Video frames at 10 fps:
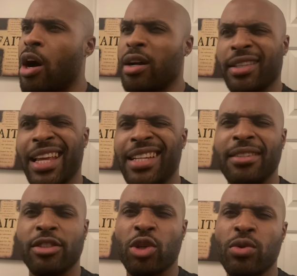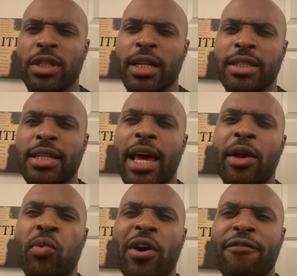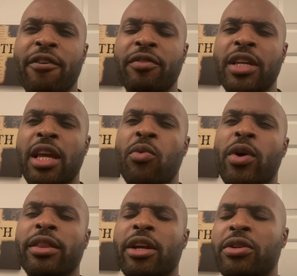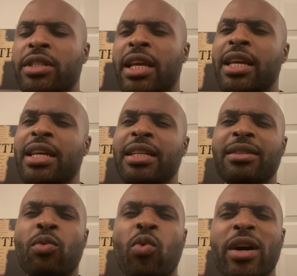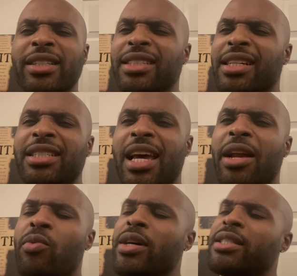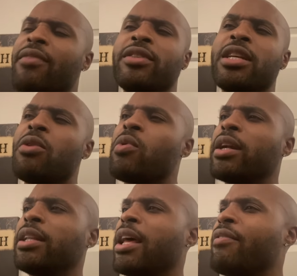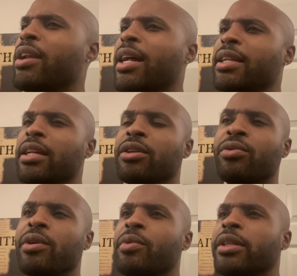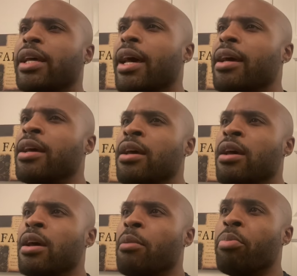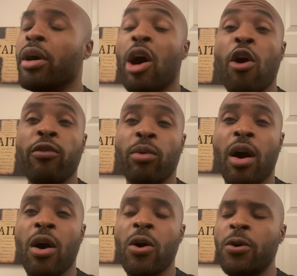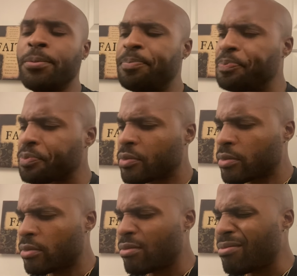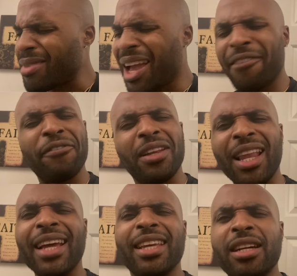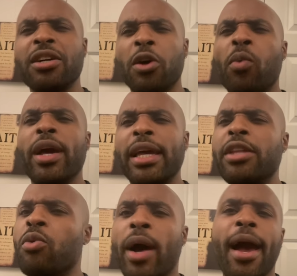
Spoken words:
They two judges had it 115-113. One judge had it 117-111. I didn't agree with that. But overall, I felt like it could have went either way.